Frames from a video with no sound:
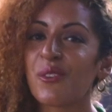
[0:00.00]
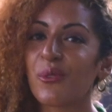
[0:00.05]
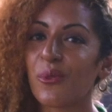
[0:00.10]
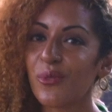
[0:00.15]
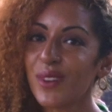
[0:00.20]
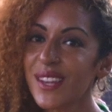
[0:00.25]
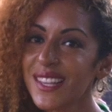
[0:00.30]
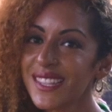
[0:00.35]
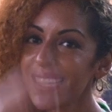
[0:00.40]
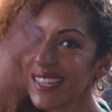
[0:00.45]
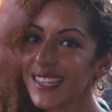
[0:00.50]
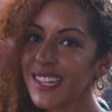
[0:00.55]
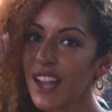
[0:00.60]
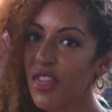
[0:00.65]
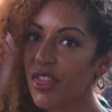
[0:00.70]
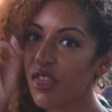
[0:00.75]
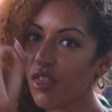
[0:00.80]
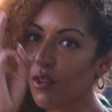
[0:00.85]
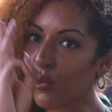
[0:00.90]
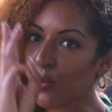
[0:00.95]
Reason
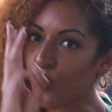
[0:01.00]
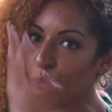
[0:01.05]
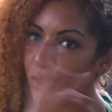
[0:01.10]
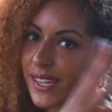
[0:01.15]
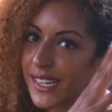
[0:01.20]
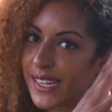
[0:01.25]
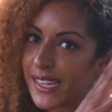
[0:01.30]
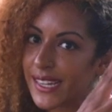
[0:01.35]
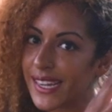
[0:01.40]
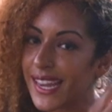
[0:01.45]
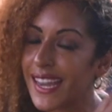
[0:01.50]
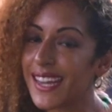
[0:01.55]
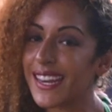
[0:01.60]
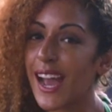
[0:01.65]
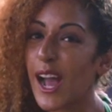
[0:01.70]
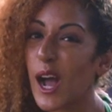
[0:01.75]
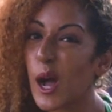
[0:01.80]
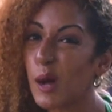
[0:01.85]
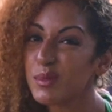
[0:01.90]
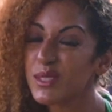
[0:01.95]
3, it
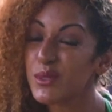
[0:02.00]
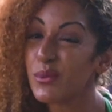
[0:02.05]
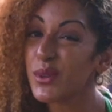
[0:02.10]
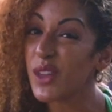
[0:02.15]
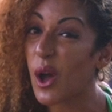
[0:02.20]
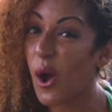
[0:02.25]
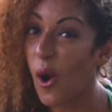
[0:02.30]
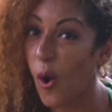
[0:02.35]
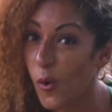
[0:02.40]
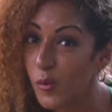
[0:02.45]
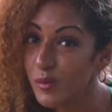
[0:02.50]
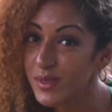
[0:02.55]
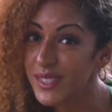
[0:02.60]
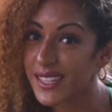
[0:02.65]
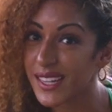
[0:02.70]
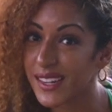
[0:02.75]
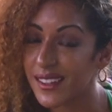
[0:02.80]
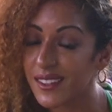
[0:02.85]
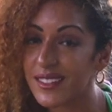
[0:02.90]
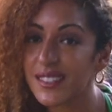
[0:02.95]
helps with home
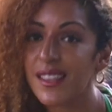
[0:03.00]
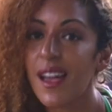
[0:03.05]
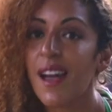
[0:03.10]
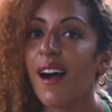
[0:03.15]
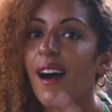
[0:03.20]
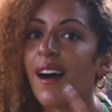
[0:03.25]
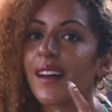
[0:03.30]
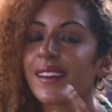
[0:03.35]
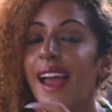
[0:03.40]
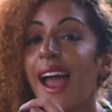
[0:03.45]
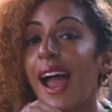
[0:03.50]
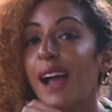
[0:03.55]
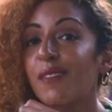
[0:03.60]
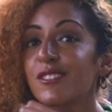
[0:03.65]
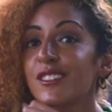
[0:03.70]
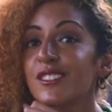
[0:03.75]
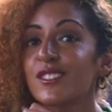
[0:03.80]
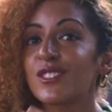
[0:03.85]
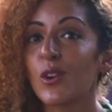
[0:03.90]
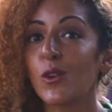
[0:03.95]
sales. On
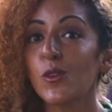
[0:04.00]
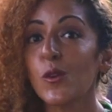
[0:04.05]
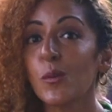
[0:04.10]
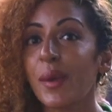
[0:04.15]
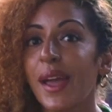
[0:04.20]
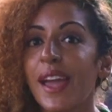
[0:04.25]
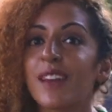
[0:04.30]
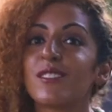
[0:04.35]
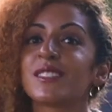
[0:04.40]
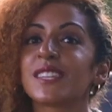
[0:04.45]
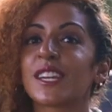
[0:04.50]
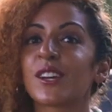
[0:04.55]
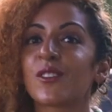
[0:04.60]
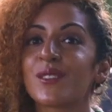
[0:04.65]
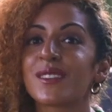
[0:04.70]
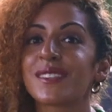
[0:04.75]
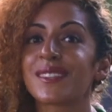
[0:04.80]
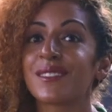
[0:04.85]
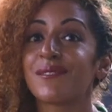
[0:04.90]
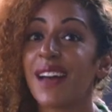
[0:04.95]
average, solar panels
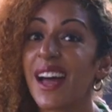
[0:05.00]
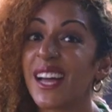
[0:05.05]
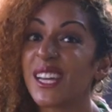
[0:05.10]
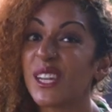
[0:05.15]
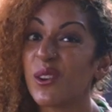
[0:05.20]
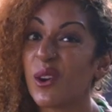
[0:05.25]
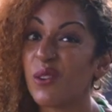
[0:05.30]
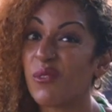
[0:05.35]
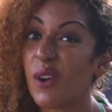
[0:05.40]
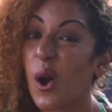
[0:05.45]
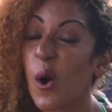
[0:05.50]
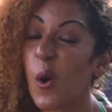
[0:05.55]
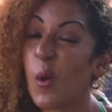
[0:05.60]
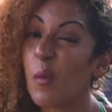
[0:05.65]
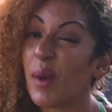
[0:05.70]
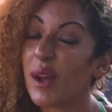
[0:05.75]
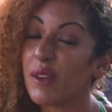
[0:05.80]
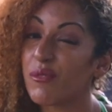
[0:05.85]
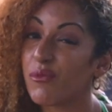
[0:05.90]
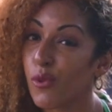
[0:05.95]
increase the value of a home
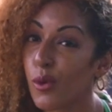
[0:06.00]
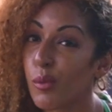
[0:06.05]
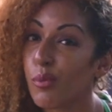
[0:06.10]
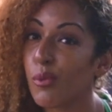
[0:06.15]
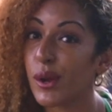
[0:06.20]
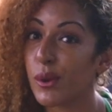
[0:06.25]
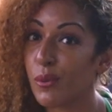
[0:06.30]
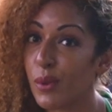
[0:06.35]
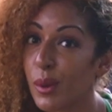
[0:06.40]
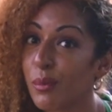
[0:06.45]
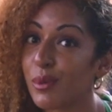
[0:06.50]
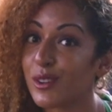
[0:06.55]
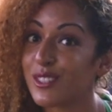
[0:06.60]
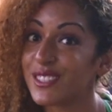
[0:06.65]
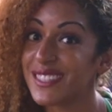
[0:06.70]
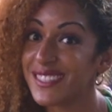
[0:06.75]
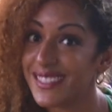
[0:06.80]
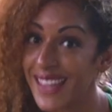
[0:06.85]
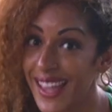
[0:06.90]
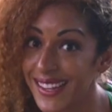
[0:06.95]
by
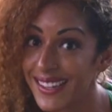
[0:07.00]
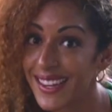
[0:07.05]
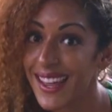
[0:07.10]
4.1%.